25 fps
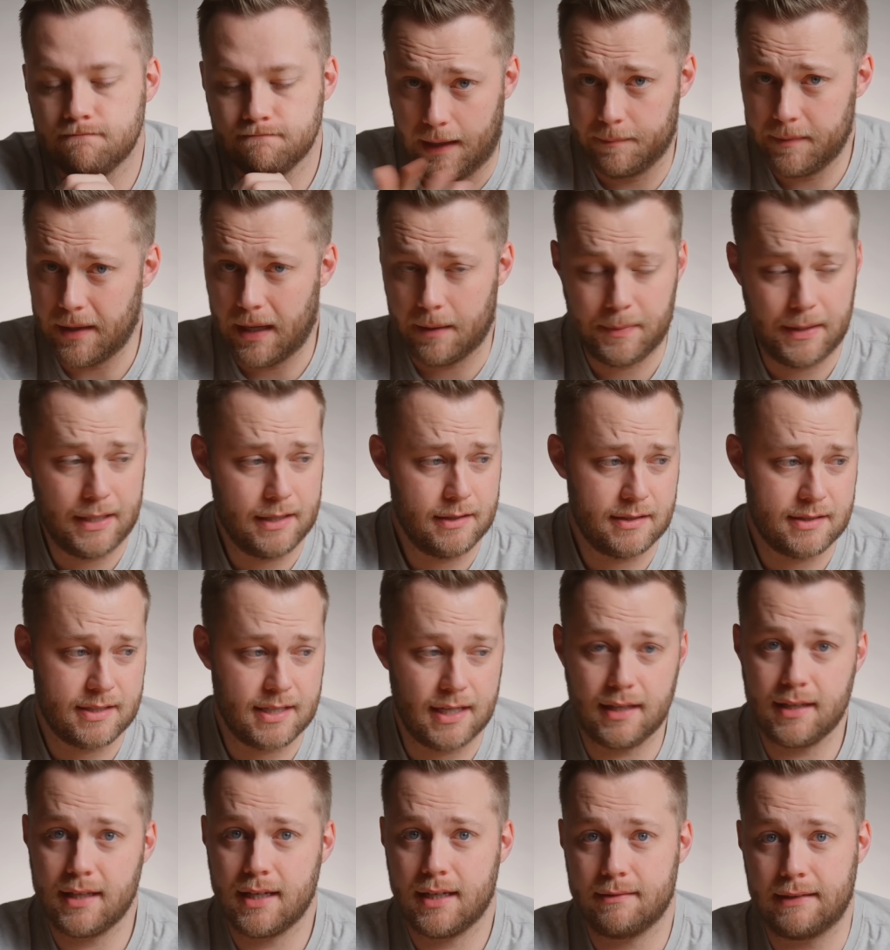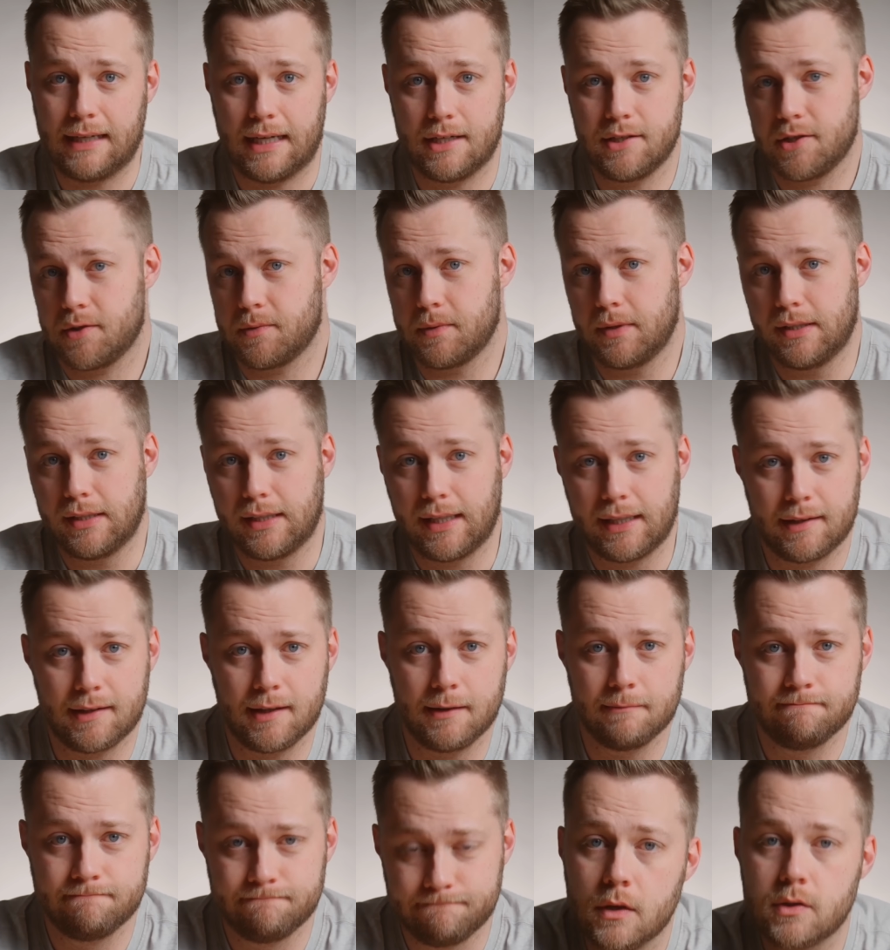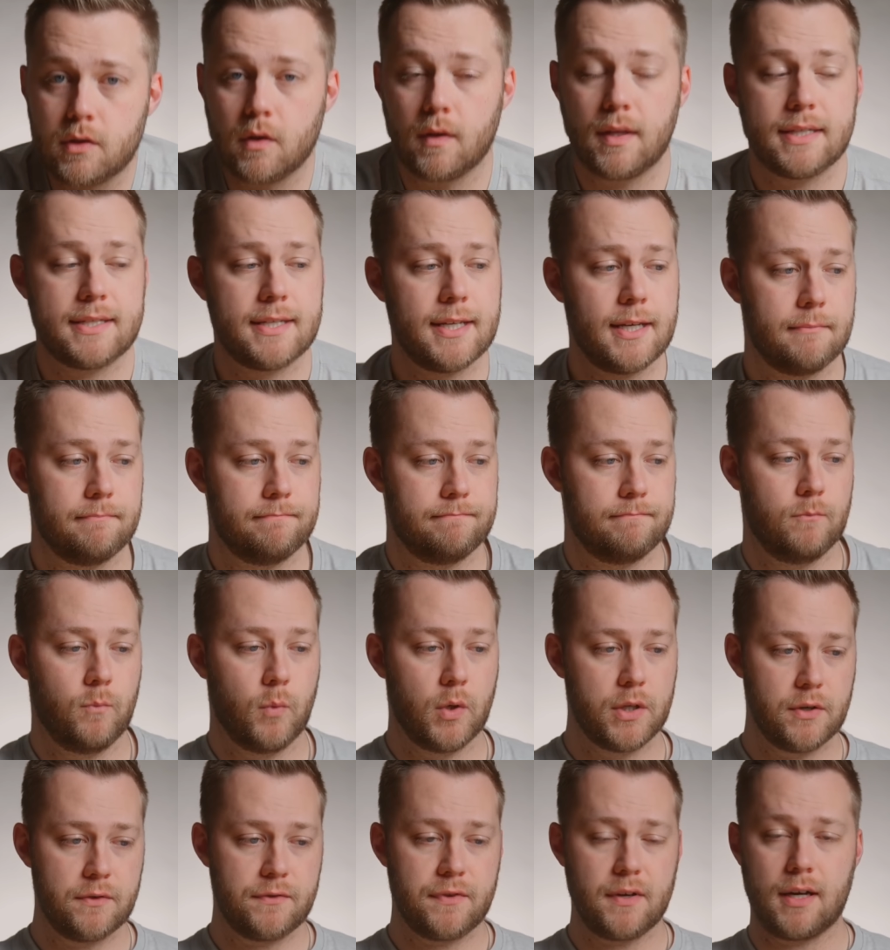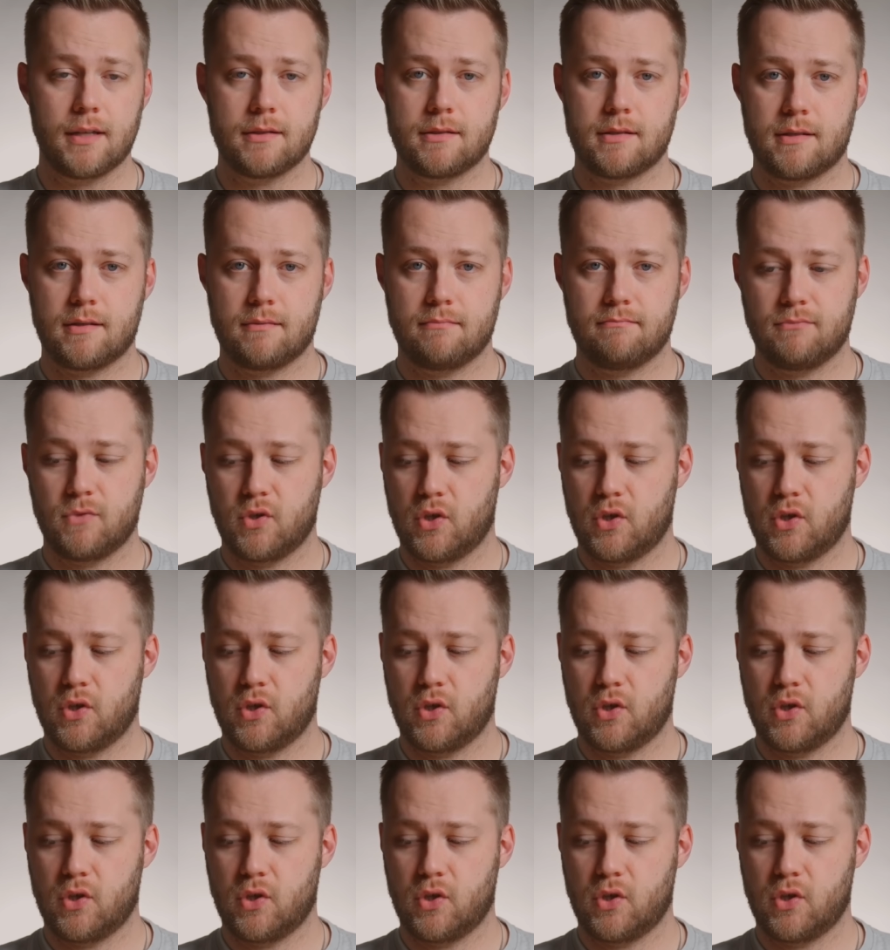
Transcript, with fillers: I'm not paid to say that, I just really like them. So that's it, what are your thoughts?